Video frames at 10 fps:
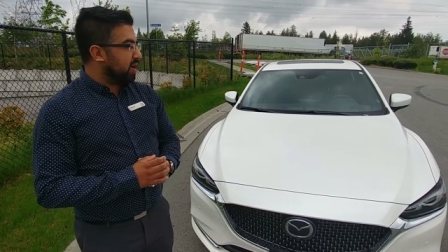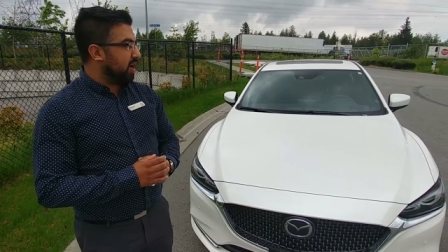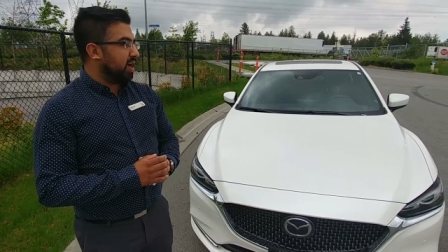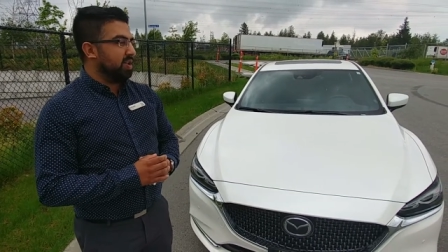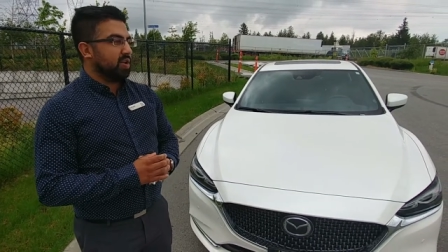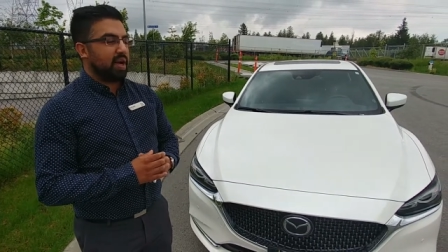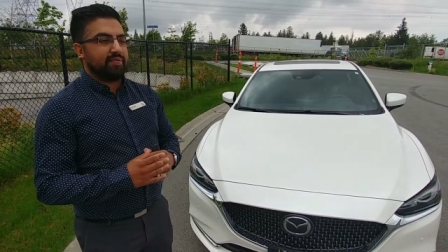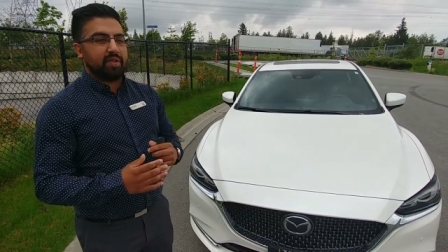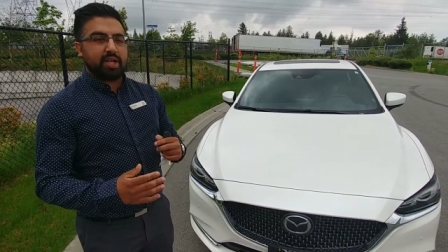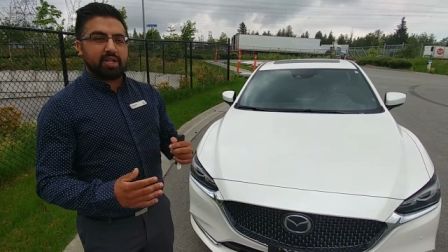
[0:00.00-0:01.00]
and you'll have
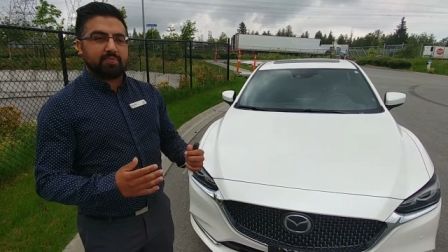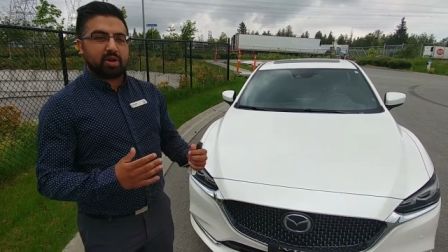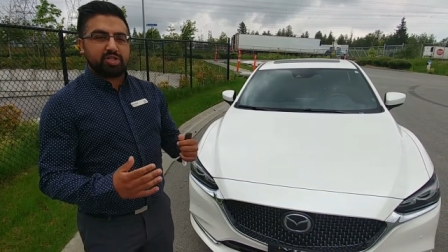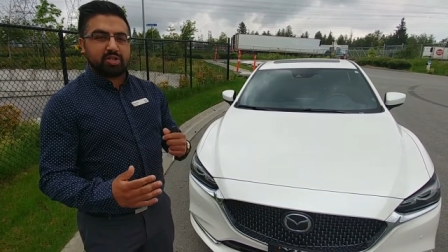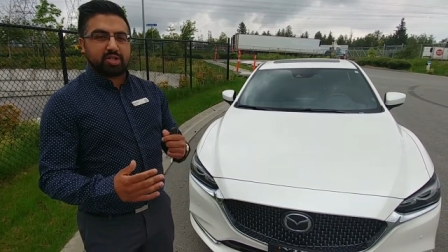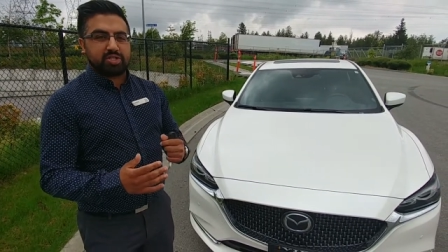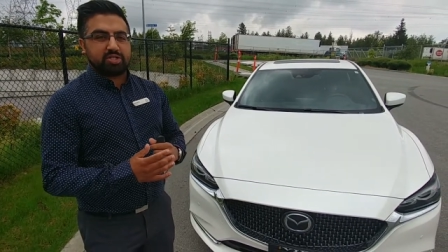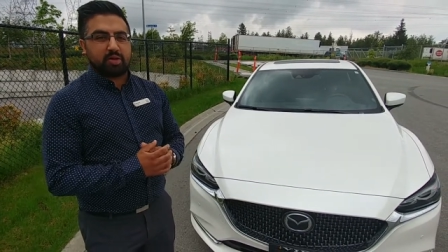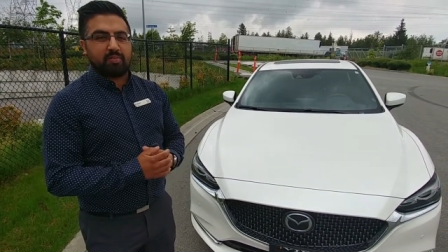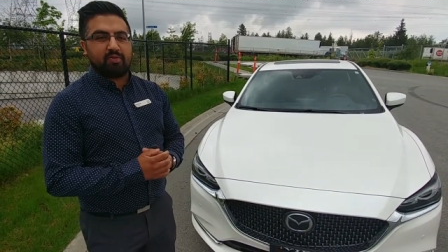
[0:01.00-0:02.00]
the lane departure
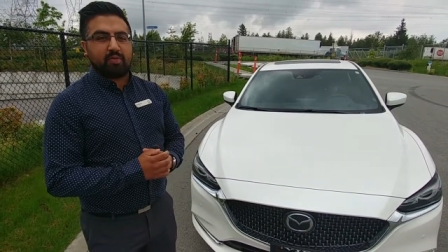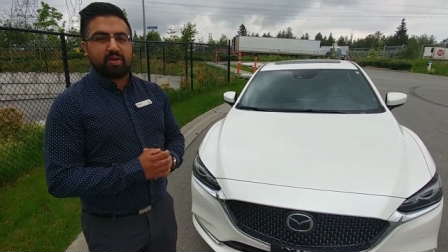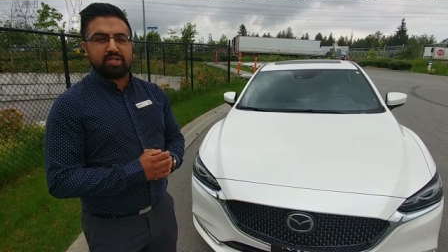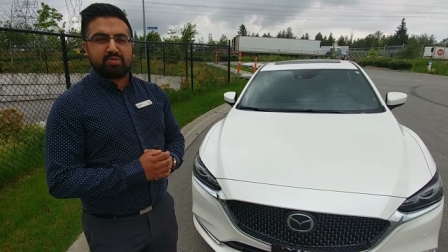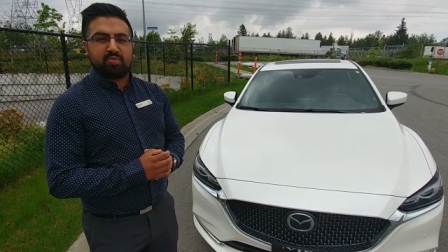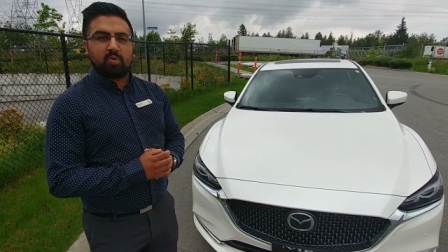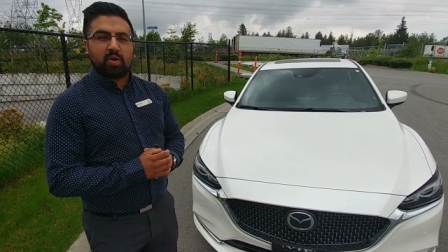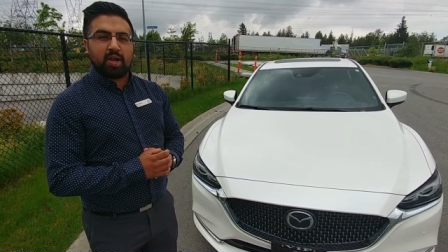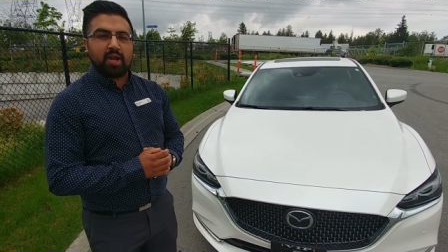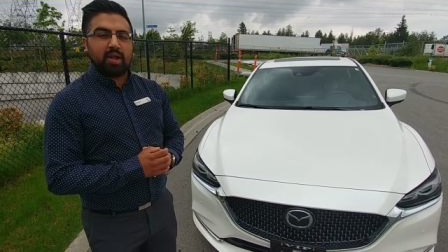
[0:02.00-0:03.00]
system, forward obstruction
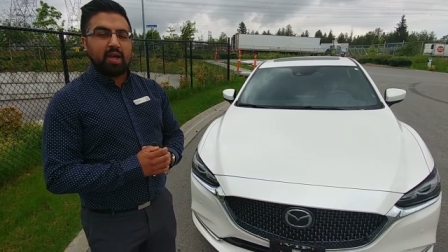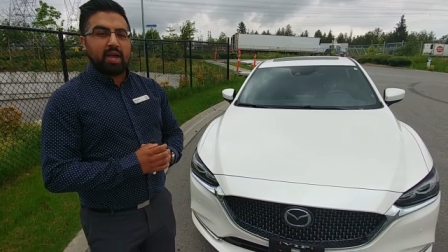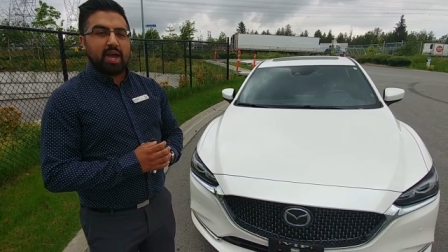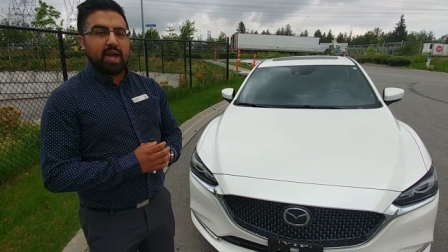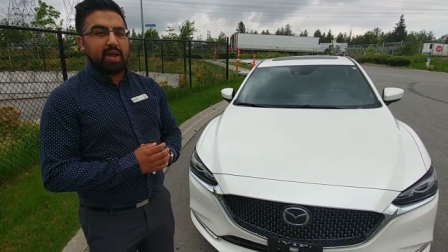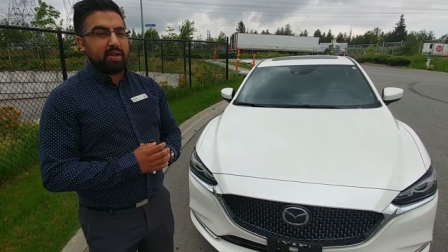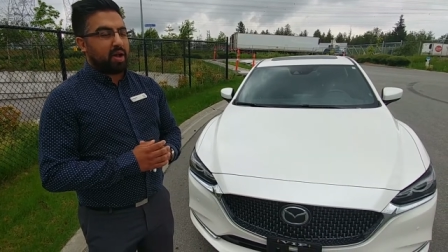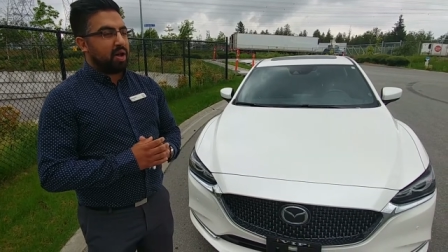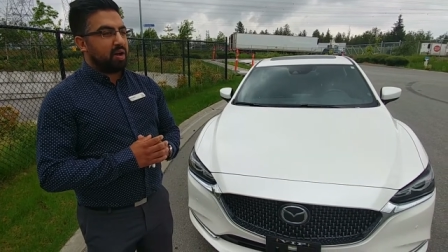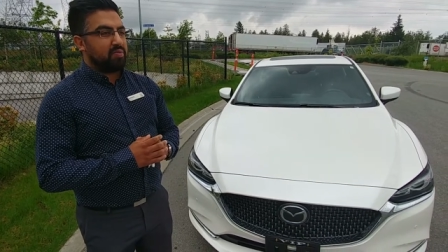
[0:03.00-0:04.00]
warning, and
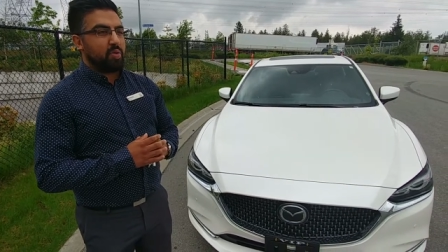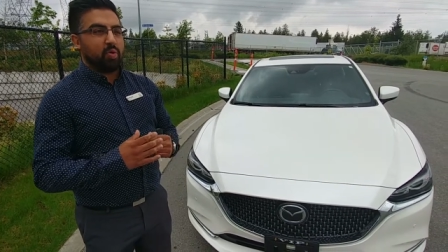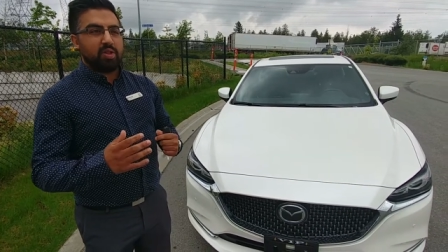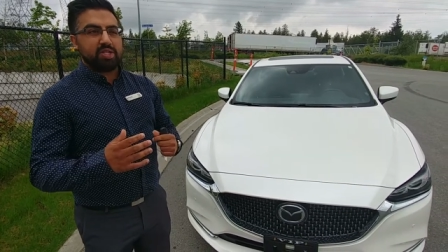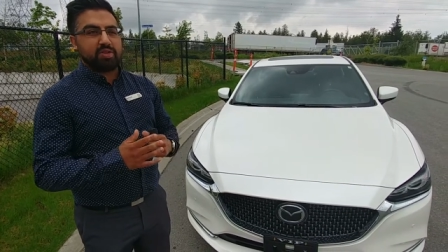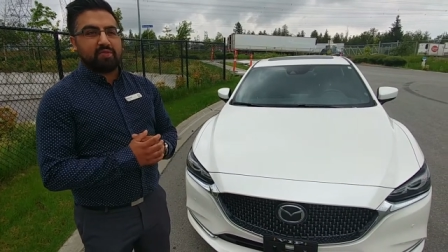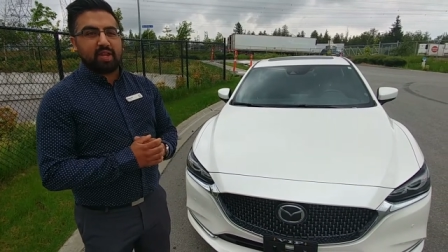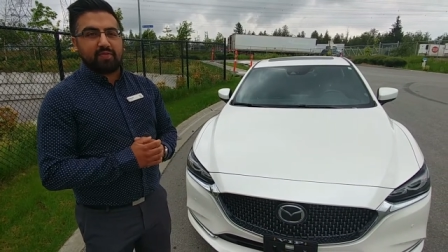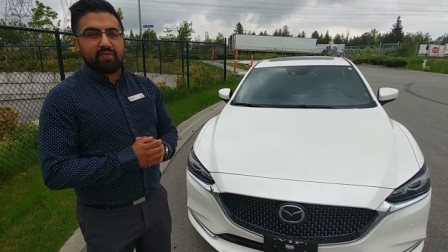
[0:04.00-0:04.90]
a whole list of safety